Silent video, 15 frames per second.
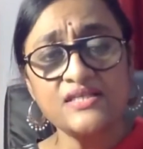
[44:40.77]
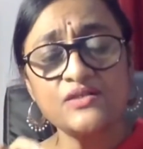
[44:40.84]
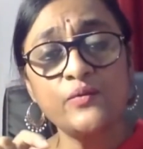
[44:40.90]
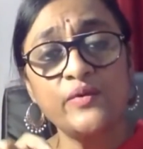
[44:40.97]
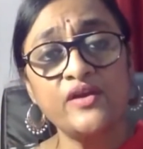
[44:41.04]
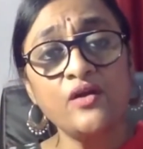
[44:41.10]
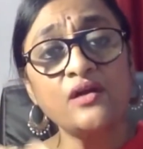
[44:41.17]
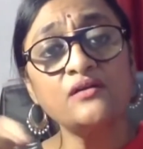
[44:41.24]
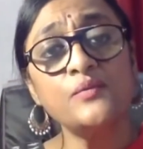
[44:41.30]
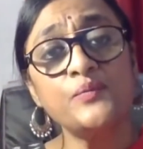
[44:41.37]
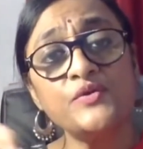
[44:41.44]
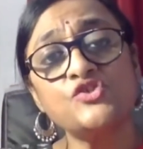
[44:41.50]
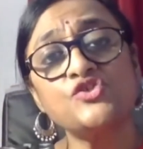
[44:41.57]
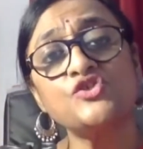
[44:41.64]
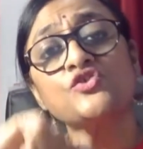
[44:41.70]
So we're not in a
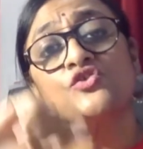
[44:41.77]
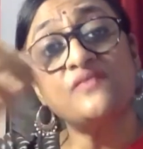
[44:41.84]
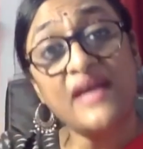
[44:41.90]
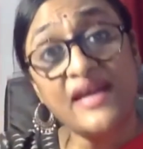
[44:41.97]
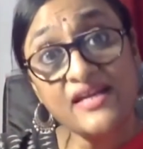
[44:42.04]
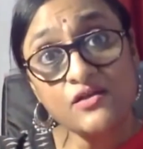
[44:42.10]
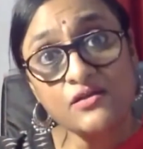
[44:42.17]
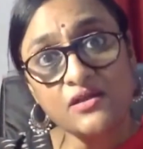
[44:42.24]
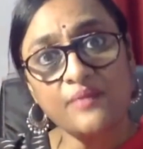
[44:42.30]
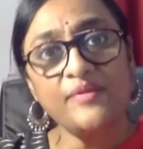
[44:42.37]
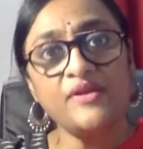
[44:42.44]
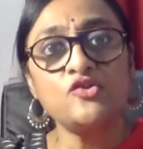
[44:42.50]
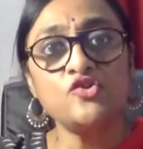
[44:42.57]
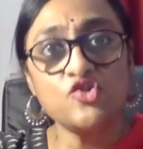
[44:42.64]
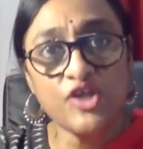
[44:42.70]
position to write to them
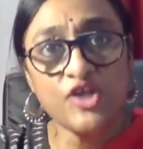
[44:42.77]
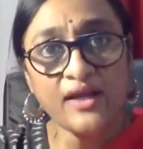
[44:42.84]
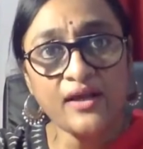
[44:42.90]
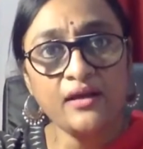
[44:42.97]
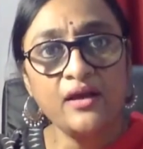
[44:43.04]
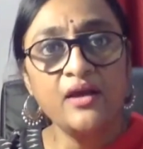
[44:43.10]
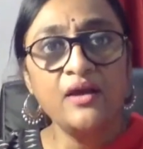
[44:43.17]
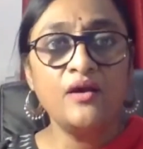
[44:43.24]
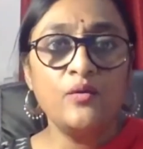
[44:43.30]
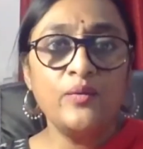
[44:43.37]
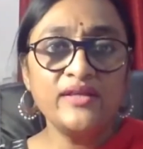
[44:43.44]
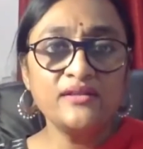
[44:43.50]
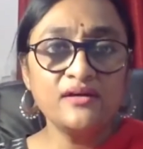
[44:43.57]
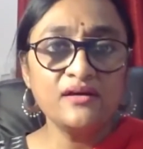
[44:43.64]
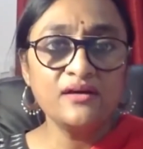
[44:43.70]
and check
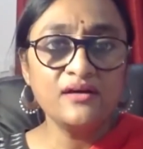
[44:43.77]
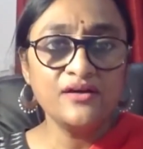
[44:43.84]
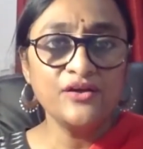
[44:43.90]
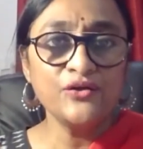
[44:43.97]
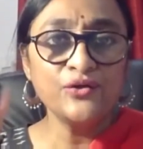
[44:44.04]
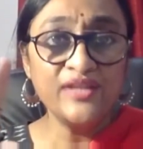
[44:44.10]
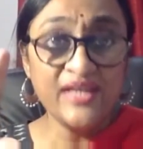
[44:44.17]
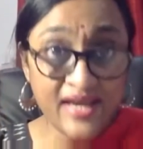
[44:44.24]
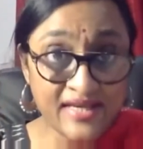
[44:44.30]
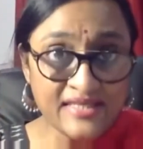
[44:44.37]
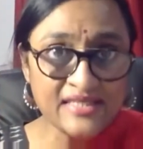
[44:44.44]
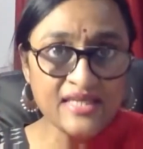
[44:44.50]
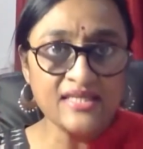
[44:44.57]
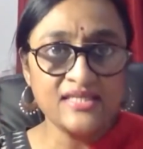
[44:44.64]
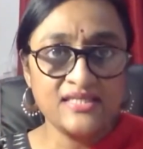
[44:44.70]
whether, they
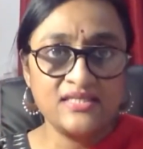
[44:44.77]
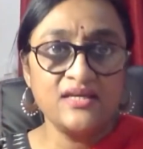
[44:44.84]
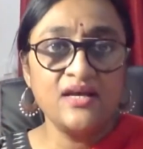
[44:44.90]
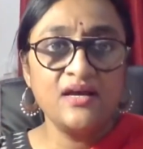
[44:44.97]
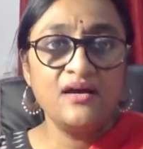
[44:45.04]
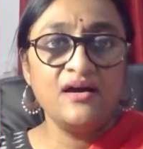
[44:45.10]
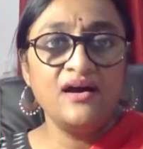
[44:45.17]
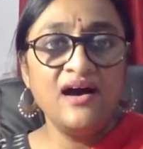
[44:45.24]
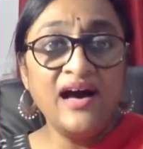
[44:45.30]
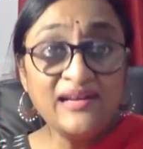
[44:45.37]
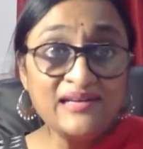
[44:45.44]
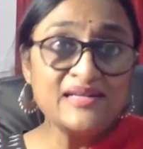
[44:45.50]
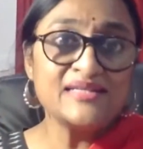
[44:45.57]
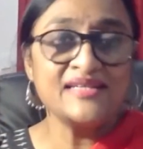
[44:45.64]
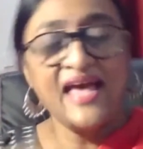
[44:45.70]
exist,
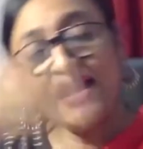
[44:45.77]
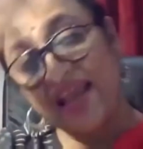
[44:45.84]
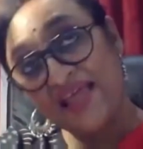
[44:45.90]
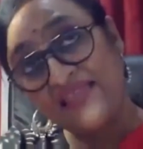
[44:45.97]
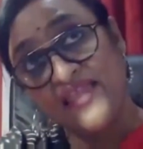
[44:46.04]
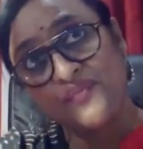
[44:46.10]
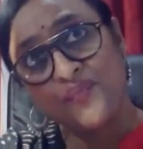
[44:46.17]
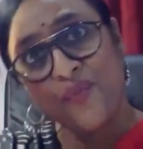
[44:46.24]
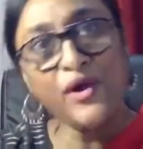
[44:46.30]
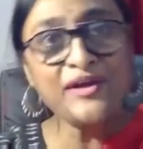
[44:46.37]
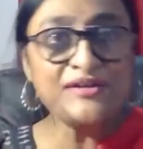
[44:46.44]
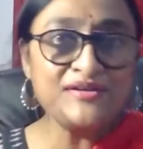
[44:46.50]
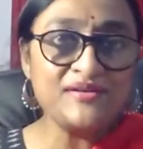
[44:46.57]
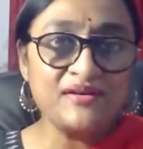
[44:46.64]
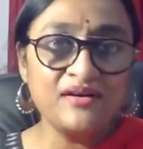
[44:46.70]
unless, and at that
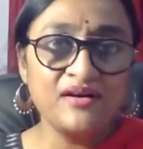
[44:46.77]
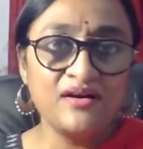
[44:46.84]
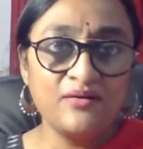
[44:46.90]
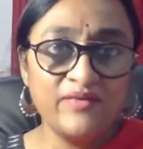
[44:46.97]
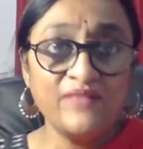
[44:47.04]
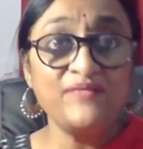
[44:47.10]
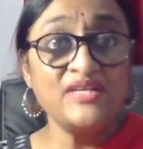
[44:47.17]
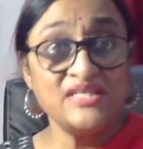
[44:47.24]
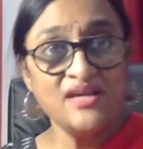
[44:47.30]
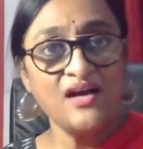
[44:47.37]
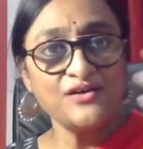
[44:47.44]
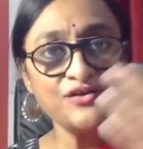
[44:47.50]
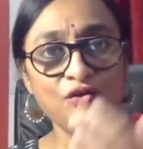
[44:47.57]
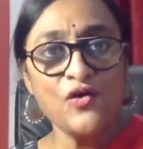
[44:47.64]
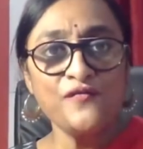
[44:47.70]
point, when we
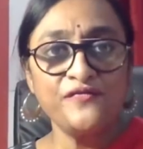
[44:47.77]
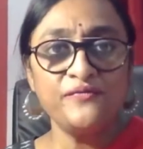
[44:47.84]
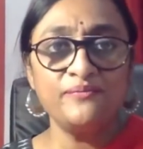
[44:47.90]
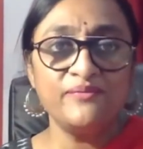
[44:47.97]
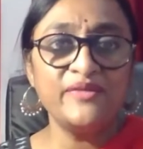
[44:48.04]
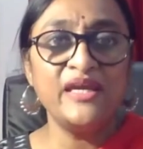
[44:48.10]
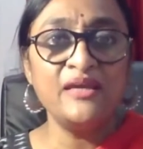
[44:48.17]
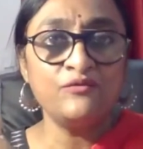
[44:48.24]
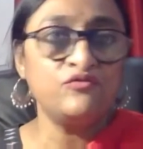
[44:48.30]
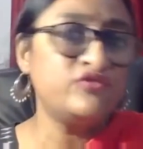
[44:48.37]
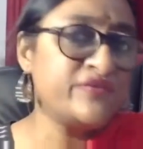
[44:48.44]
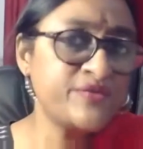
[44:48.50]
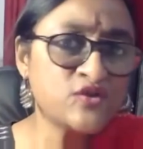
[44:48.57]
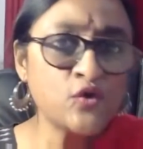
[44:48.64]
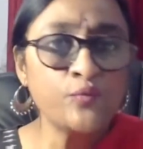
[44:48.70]
started off, there
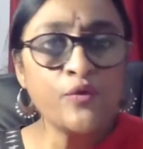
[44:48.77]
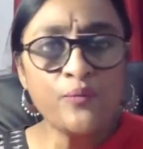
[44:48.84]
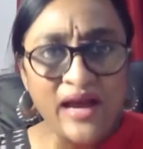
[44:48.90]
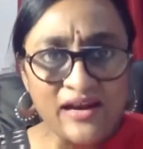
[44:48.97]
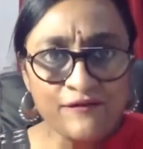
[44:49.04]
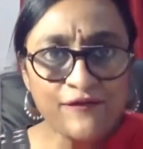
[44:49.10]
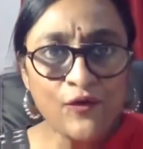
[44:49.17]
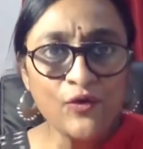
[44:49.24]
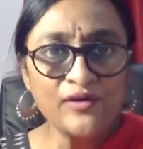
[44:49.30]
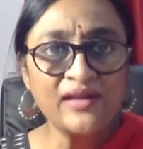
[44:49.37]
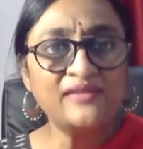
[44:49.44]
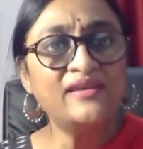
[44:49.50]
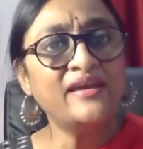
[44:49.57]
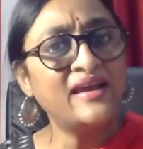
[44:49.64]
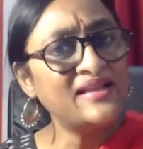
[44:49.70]
was no mobile phone,
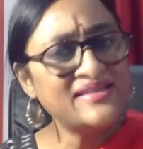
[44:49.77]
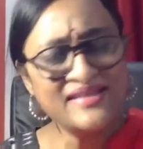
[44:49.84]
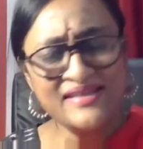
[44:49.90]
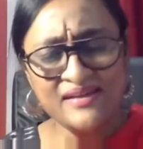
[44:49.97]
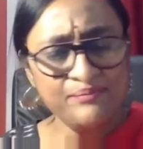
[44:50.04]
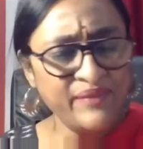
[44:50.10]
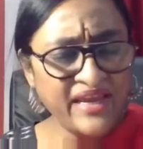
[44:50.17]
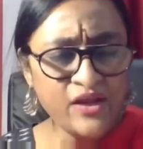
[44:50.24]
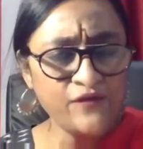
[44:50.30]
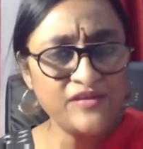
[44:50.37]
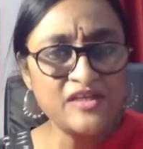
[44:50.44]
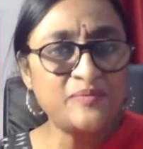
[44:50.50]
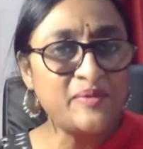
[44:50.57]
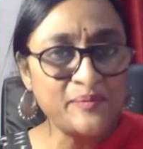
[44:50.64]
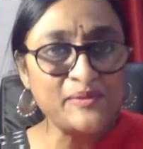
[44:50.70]
nothing else, and many of
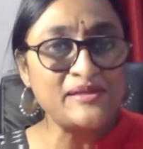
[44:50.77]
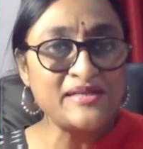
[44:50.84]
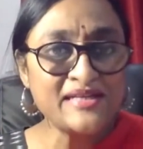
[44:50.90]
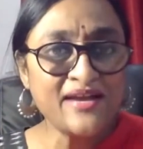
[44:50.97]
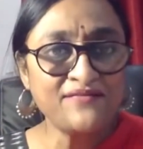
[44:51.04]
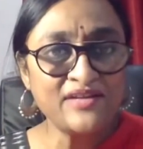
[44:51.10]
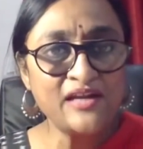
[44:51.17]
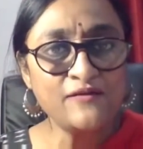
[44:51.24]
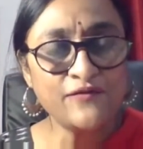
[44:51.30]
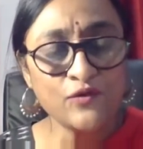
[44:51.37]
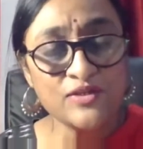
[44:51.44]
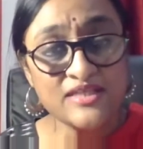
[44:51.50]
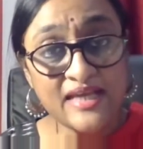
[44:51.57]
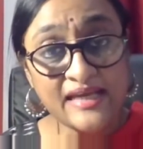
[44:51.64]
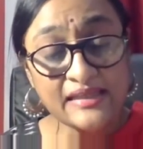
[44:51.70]
these people didn't have
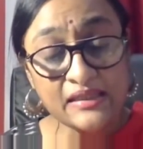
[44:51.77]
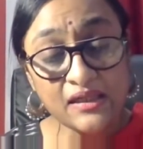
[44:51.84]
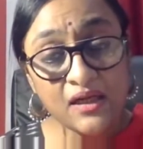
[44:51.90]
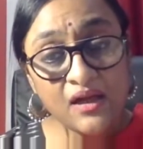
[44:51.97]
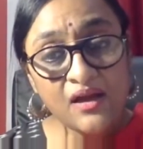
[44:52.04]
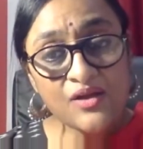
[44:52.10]
telephones either.